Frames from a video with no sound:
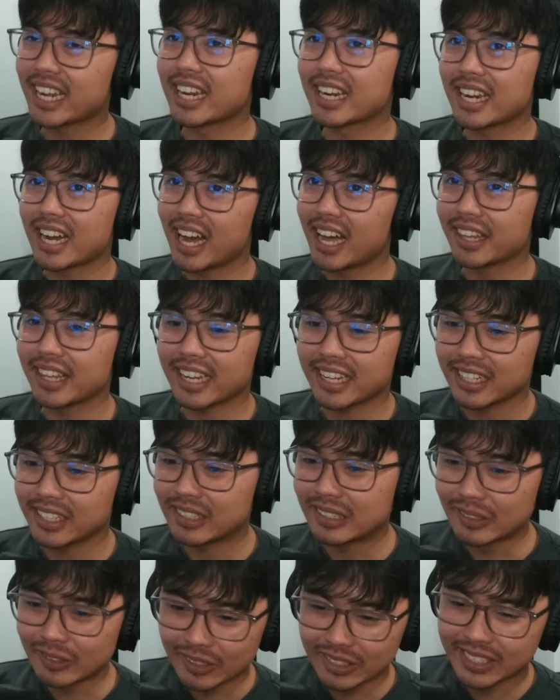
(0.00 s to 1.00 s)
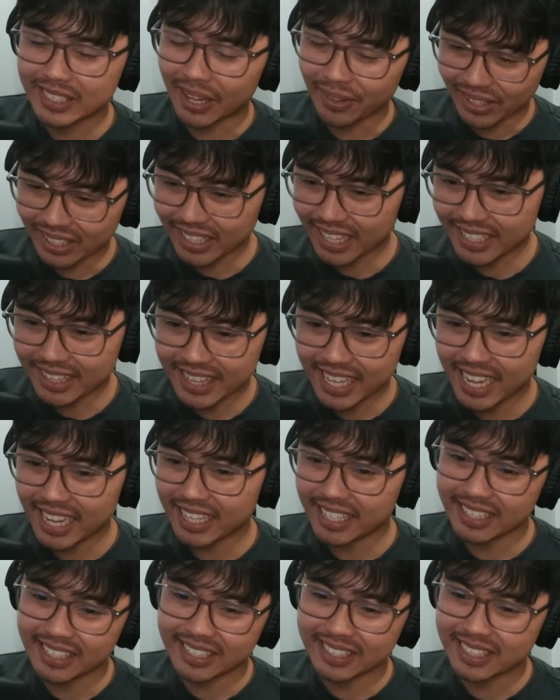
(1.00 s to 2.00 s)
a card that can do something like
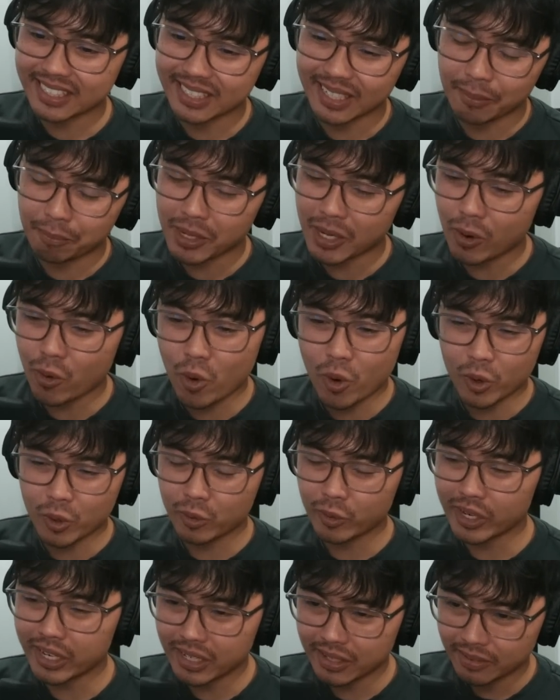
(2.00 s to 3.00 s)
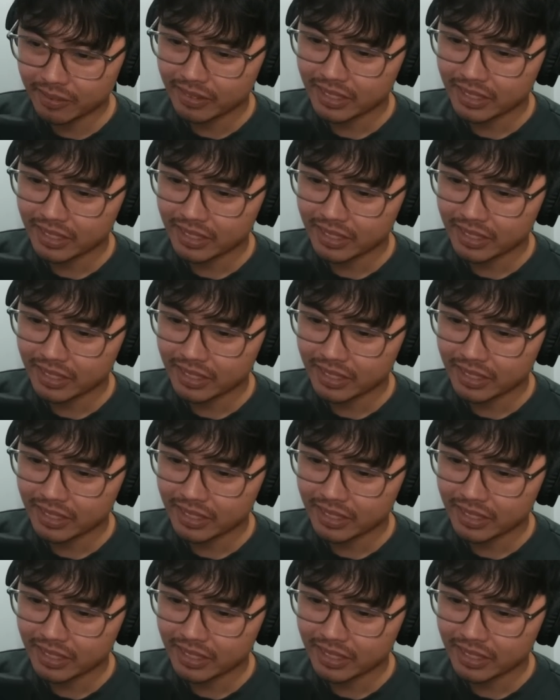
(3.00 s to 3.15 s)
that, it's a bit awkward.